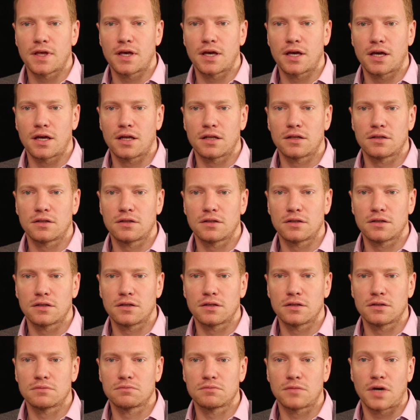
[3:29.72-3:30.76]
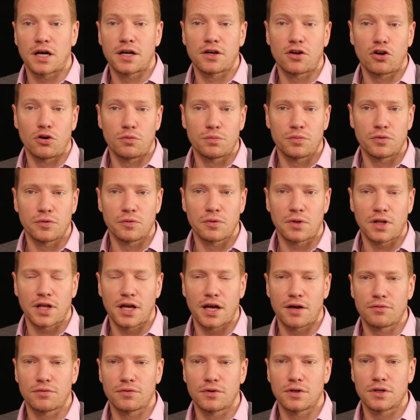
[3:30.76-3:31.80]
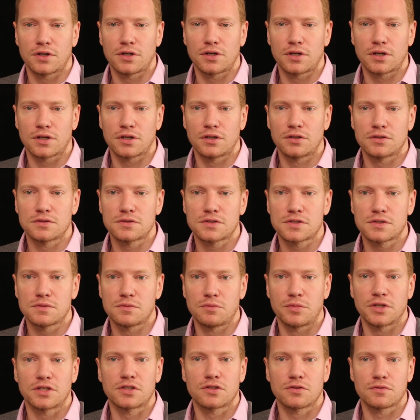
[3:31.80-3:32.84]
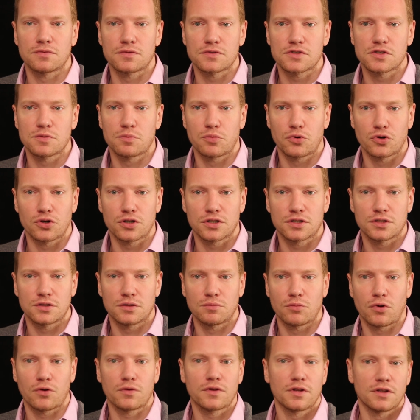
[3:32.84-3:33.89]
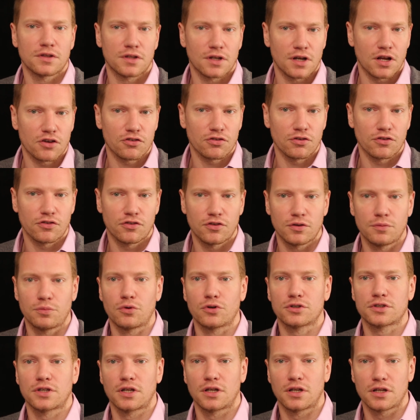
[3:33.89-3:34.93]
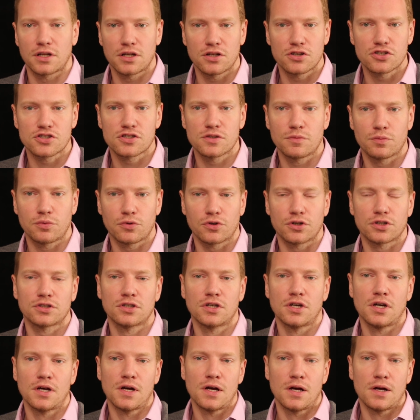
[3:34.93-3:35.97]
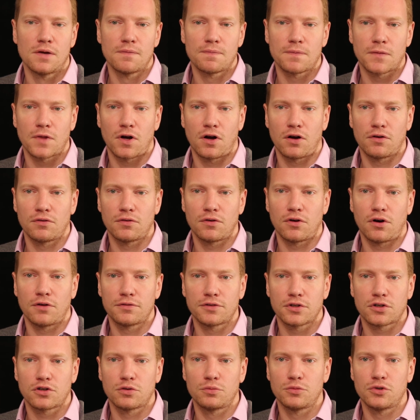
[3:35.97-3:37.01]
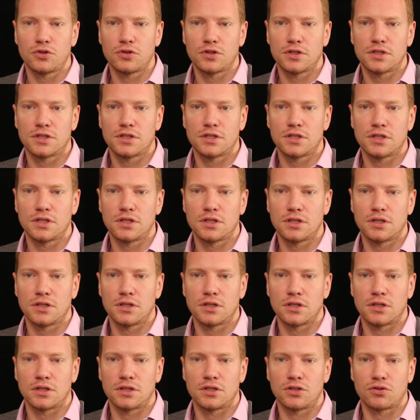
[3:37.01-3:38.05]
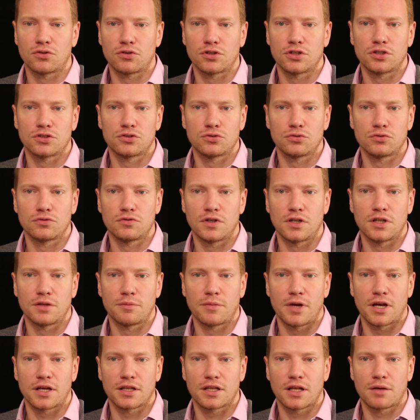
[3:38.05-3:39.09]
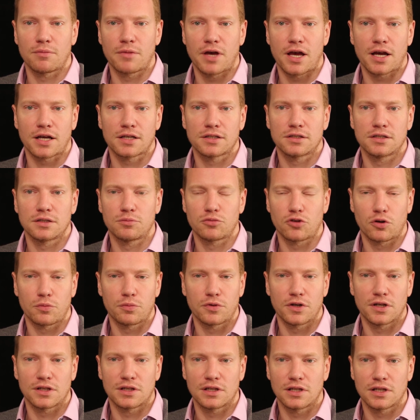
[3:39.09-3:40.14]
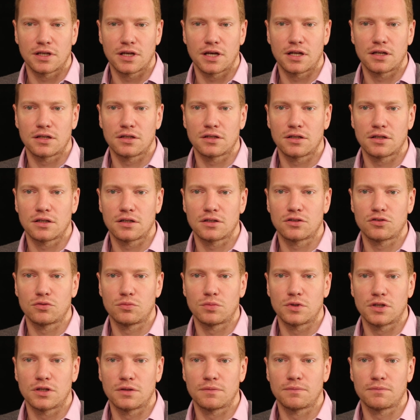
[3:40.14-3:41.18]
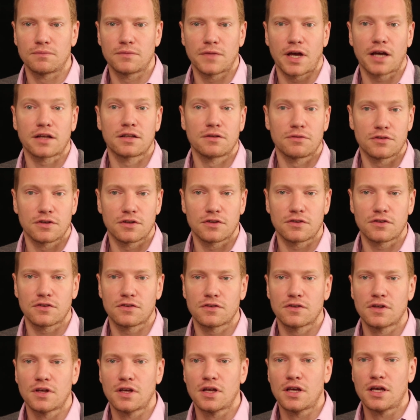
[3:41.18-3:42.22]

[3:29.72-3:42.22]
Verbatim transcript: and um, I hope we will have uh, a bit of support, uh, both international support and inner support of, of, the community in order to really make them act appropriately and uh, to be active citizens.